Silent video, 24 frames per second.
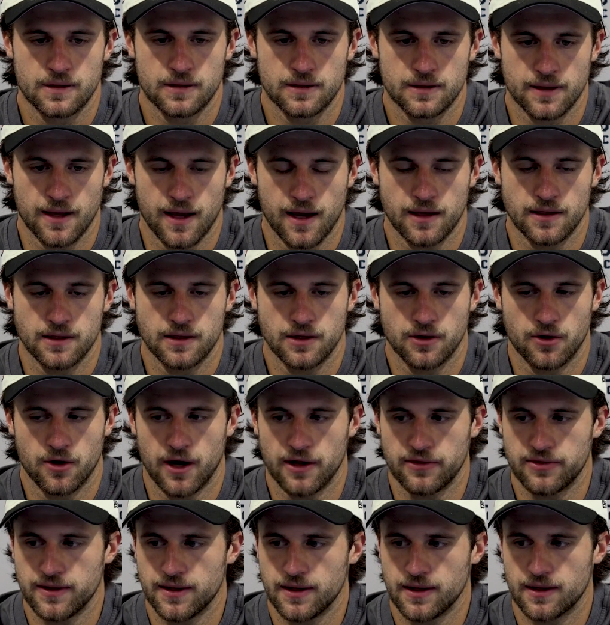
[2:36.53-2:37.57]
Yeah, you know, I
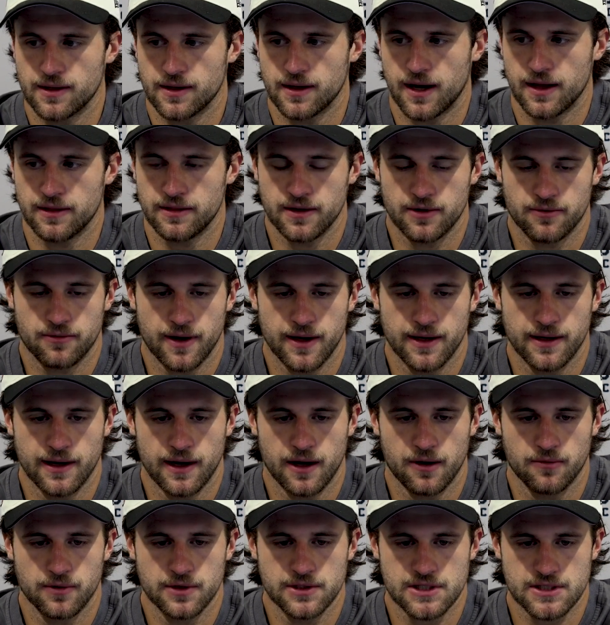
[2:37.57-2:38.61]
think I think right
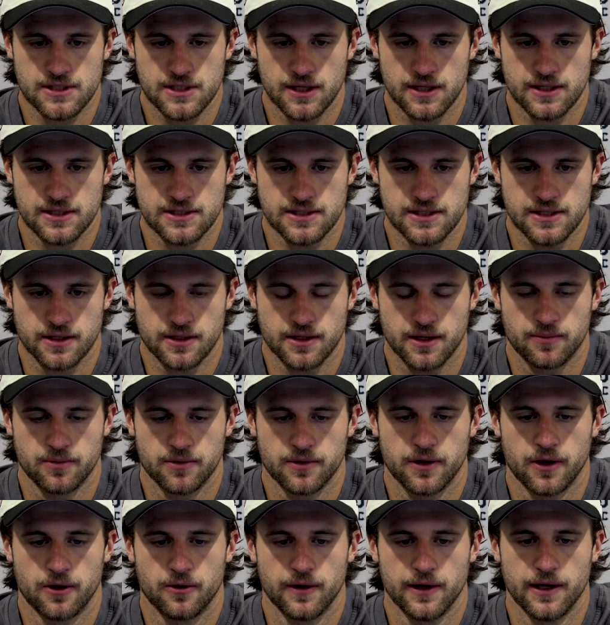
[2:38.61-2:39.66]
now we just got to see a couple
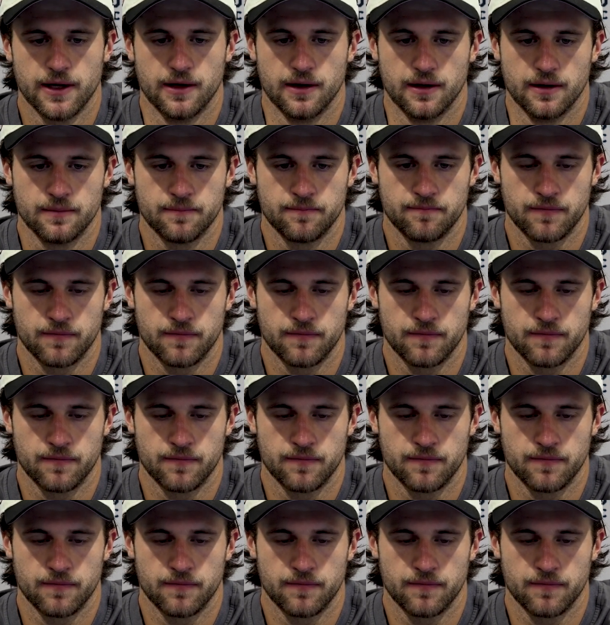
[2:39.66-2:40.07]
go in.